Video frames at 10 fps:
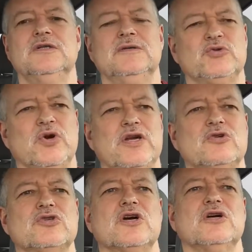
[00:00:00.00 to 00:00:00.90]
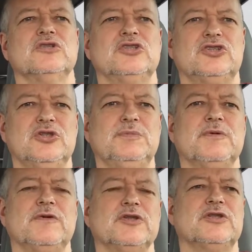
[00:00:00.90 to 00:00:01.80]
trainers are just
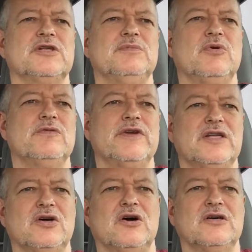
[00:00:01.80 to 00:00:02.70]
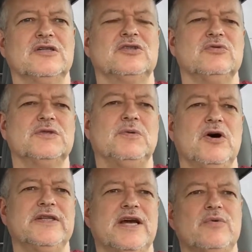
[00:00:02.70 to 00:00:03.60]
superficially motivating dogs to
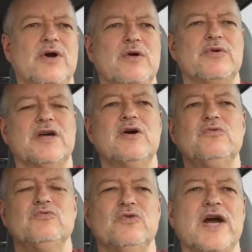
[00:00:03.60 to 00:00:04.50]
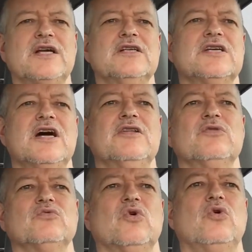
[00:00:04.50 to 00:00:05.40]
respond that way without reconciling
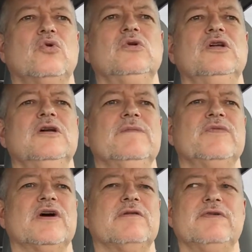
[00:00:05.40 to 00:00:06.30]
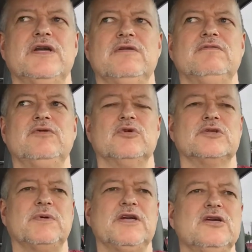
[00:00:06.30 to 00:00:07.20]
the role of
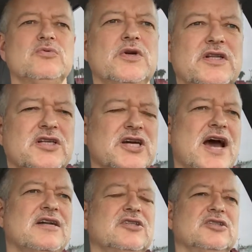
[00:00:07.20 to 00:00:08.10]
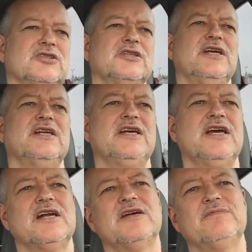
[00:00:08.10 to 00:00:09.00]
influence. But here's one of the challenges, and
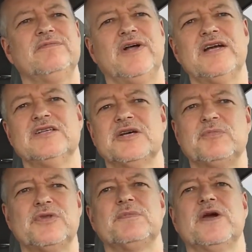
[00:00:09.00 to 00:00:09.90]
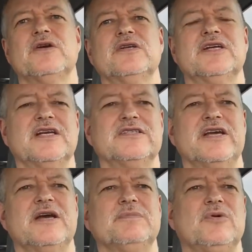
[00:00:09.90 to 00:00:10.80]
again, I line this up with the parenting
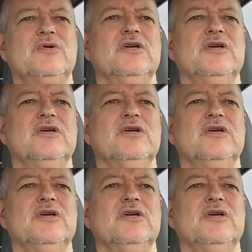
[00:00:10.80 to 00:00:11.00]
example